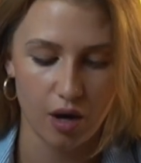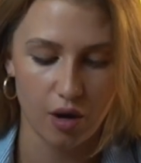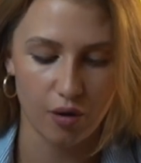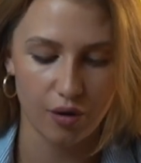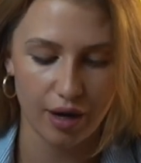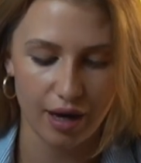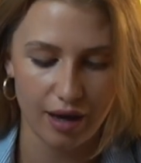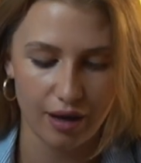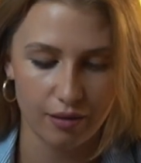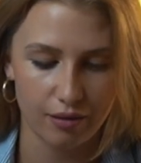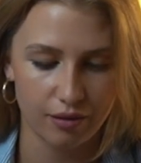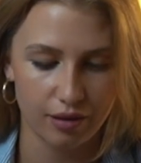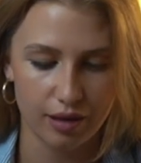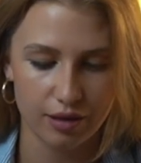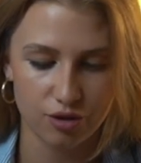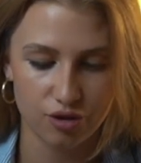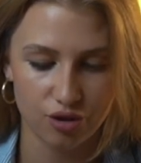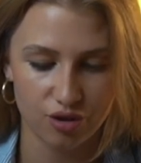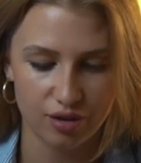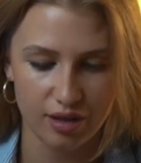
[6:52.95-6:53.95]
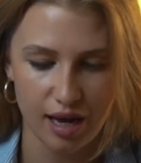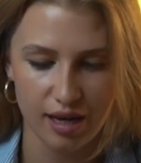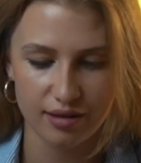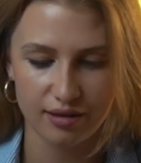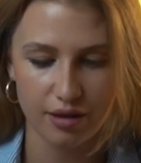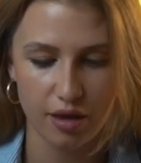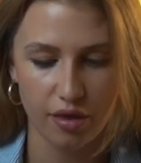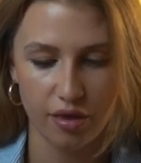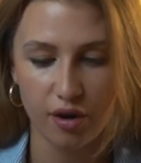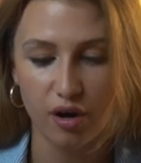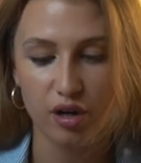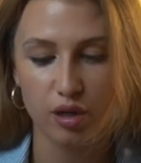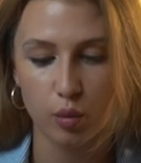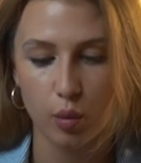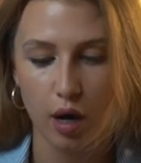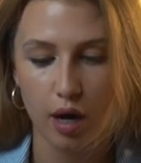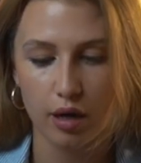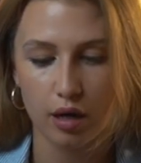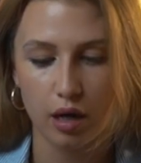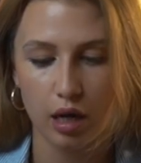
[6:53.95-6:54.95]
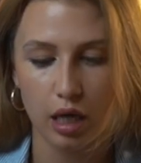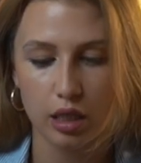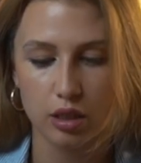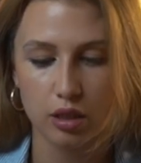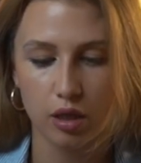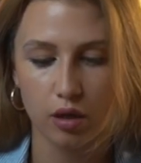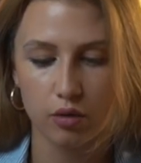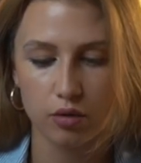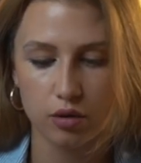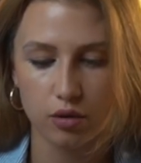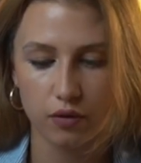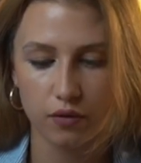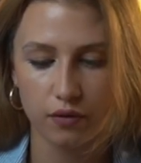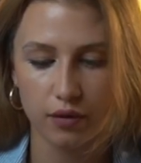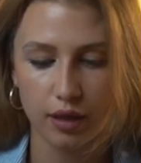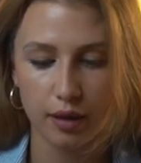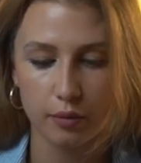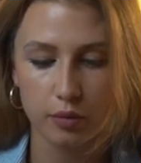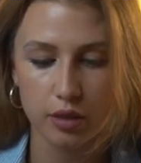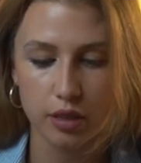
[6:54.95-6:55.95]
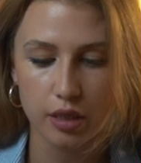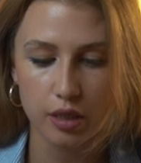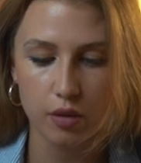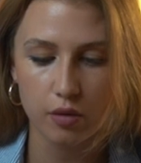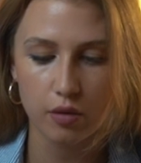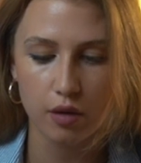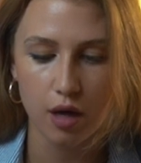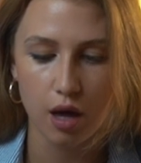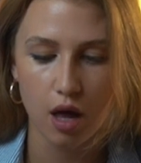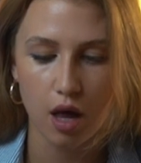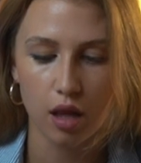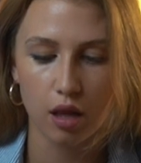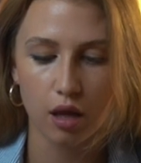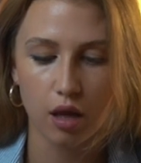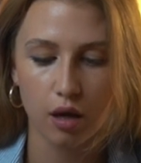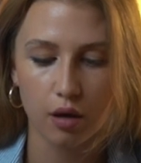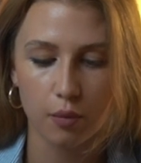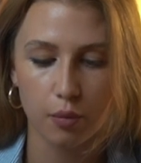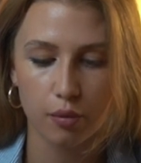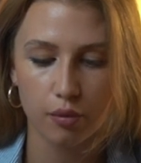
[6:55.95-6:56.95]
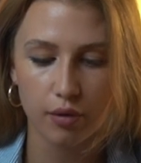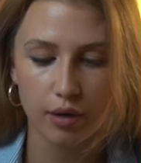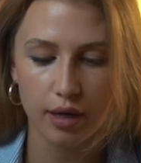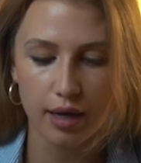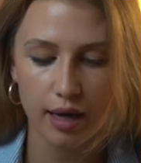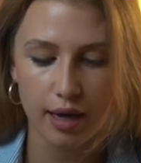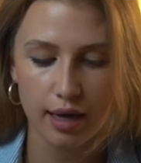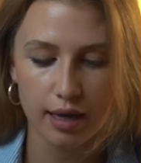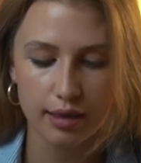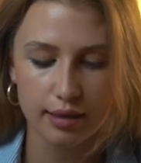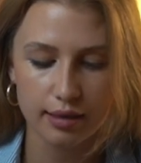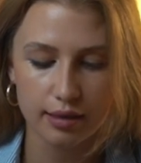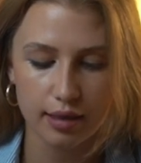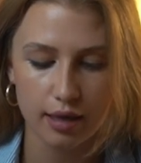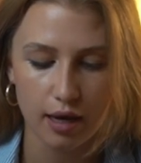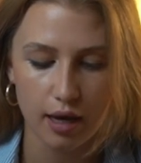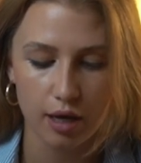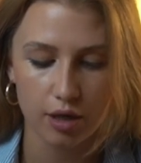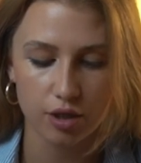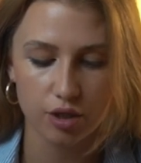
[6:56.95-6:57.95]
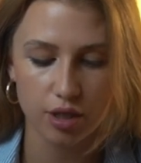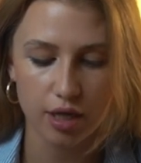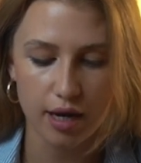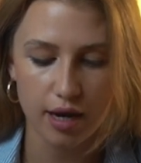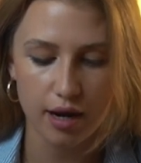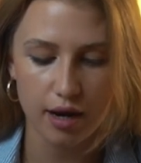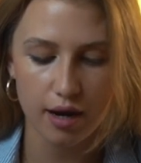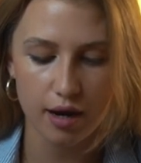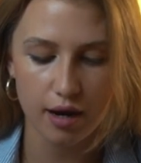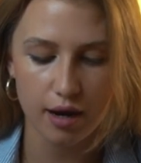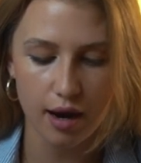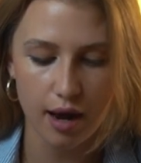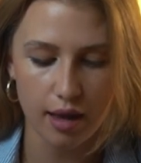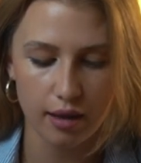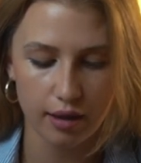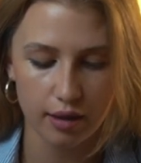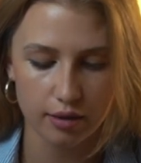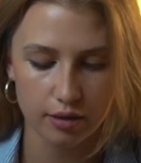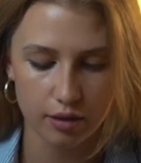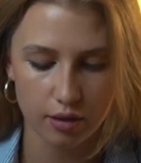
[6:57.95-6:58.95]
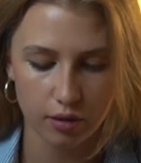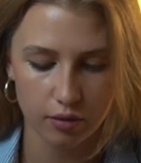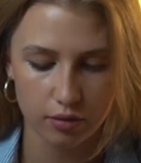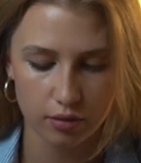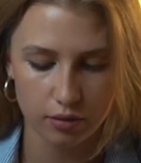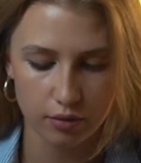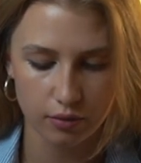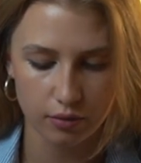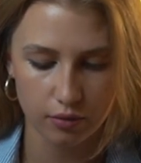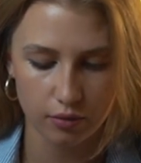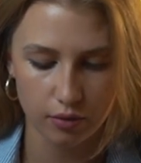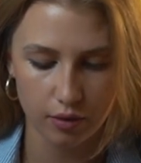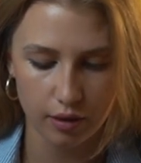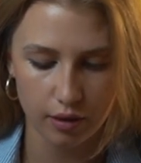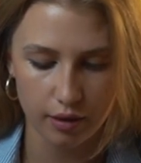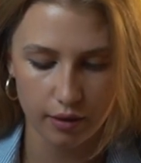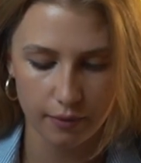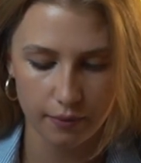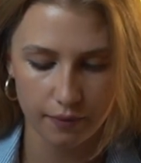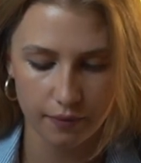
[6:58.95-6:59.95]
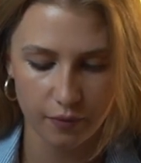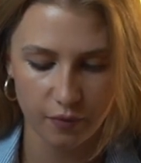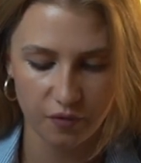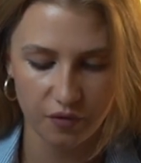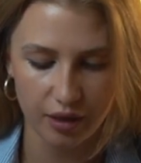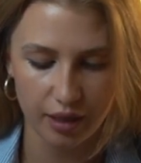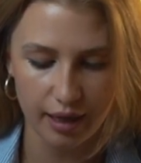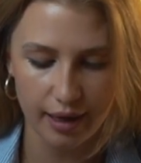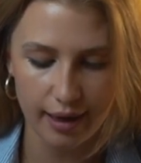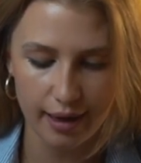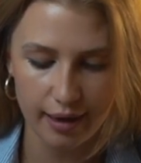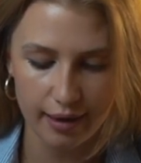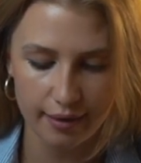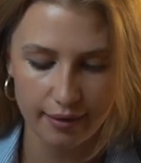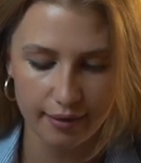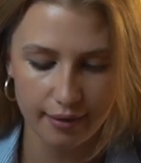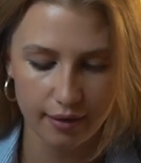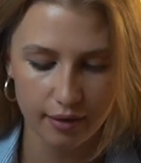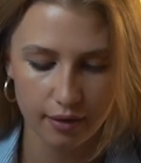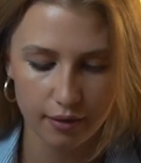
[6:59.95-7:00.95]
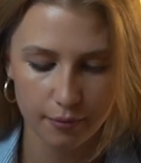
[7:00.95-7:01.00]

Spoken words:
Okay, let's just test the third one. Let's go to film two, long press, share, and let's go to VN,